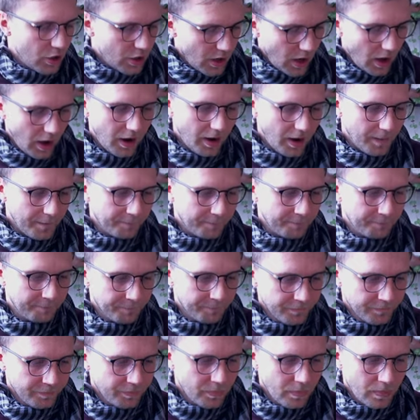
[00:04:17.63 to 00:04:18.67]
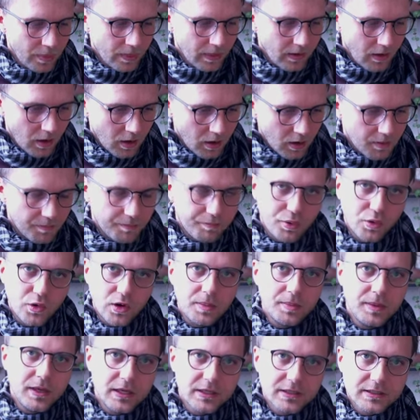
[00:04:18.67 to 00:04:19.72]
um,
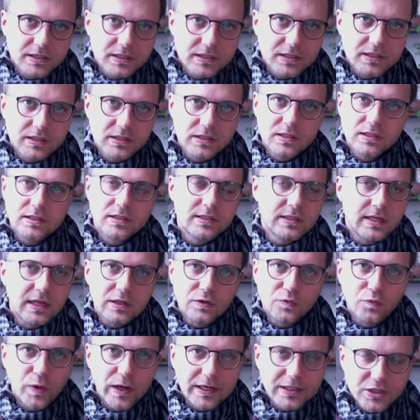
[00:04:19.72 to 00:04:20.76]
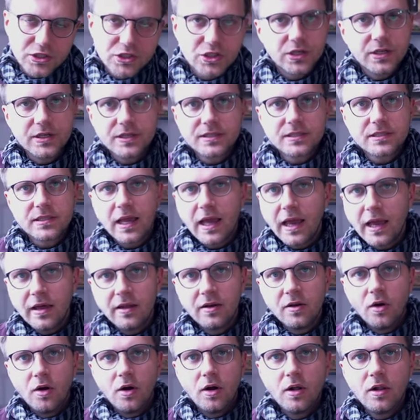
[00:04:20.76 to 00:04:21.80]
pyramids, tet wedges and
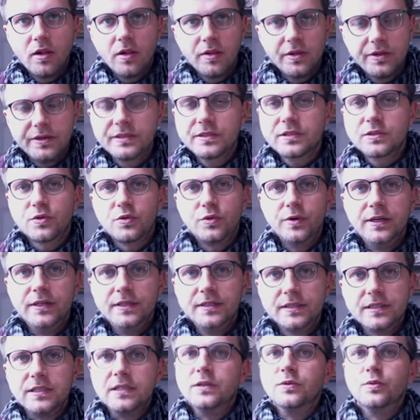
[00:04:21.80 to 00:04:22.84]
all these crazy